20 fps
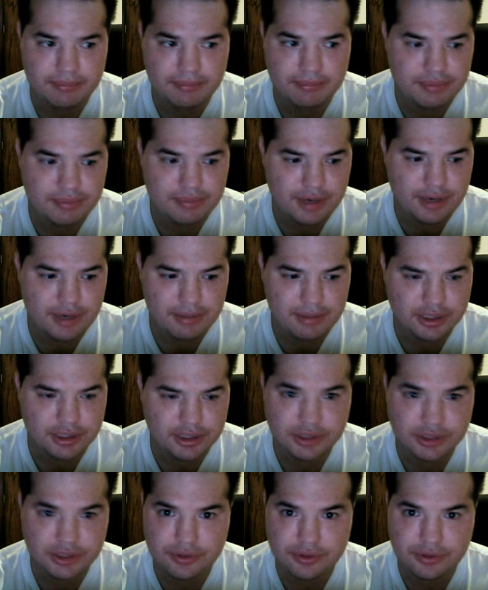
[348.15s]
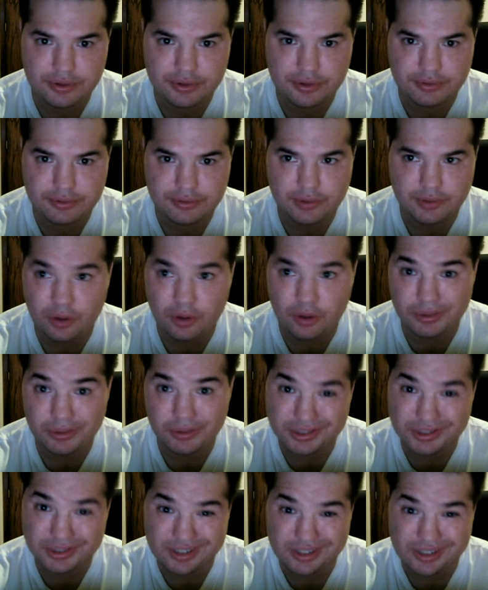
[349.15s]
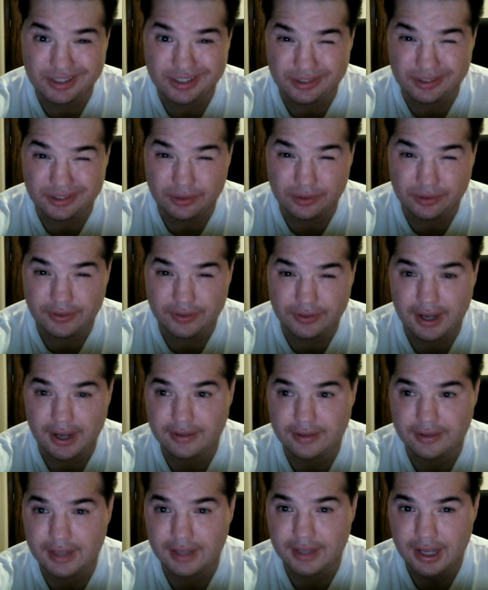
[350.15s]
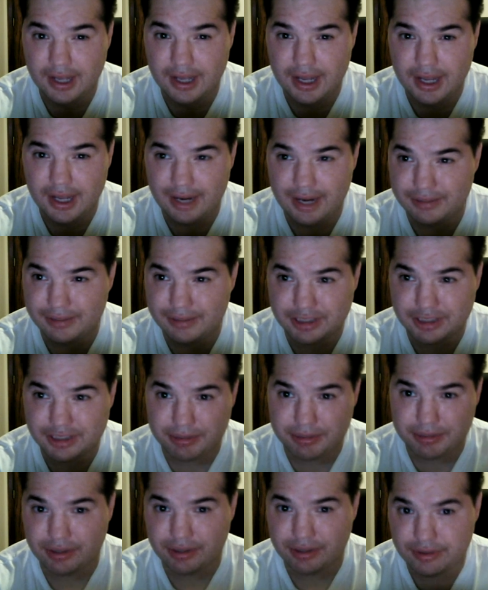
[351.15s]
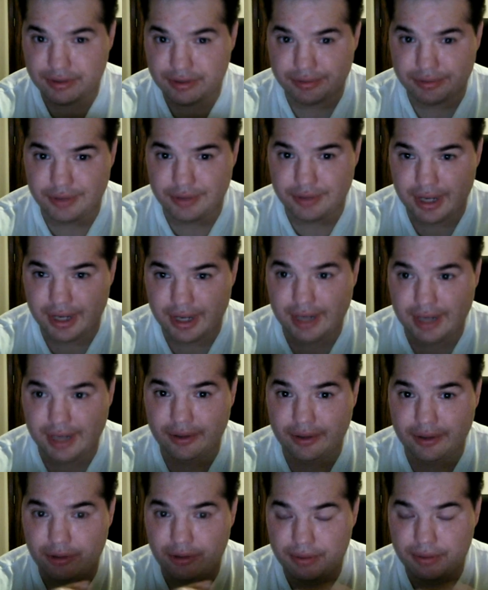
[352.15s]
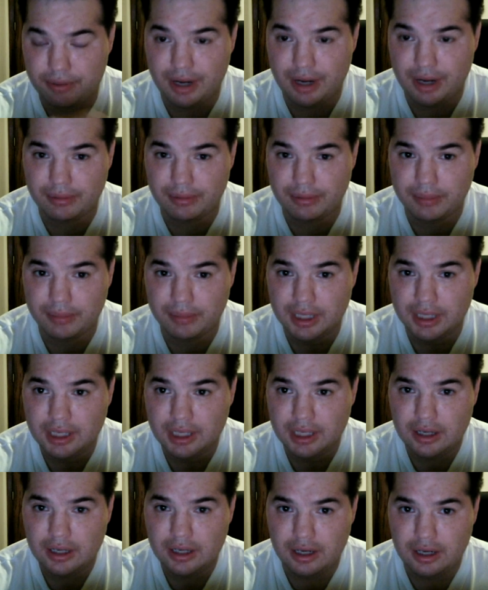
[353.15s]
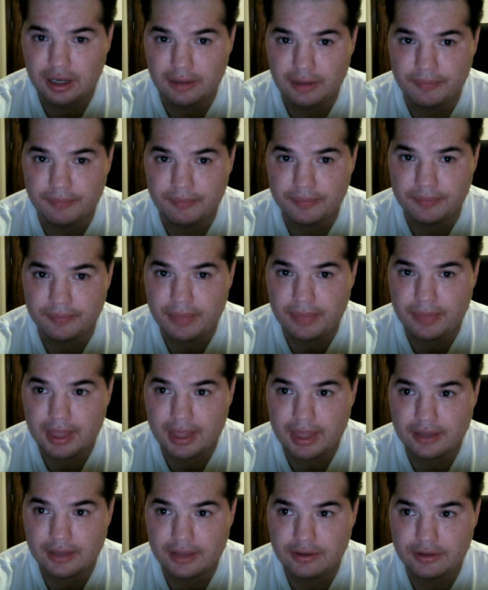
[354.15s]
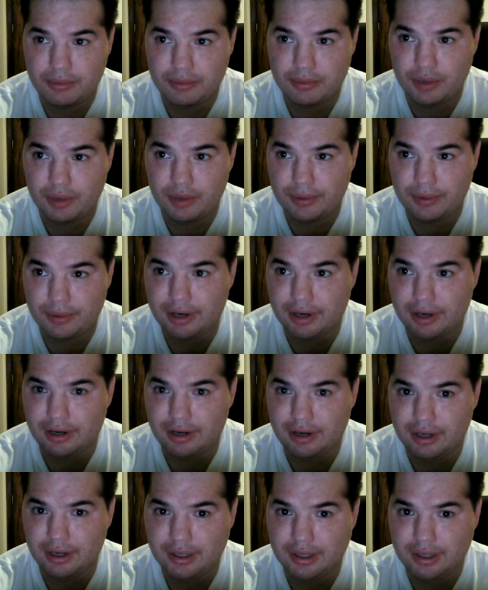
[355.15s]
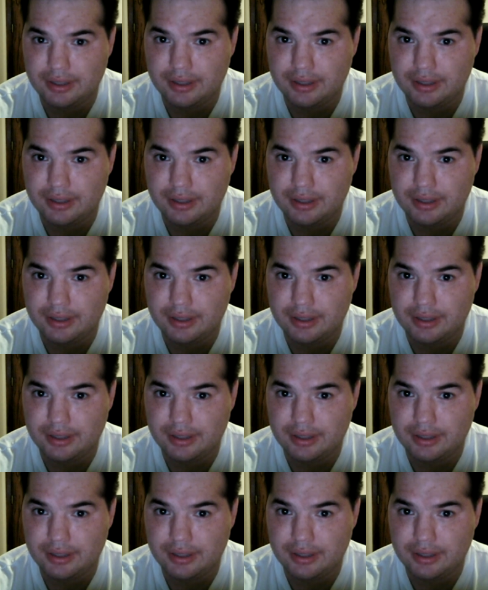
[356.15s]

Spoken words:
pretty much almost throughout this whole fast, and I've been sleeping through the night, no problem, to the point where a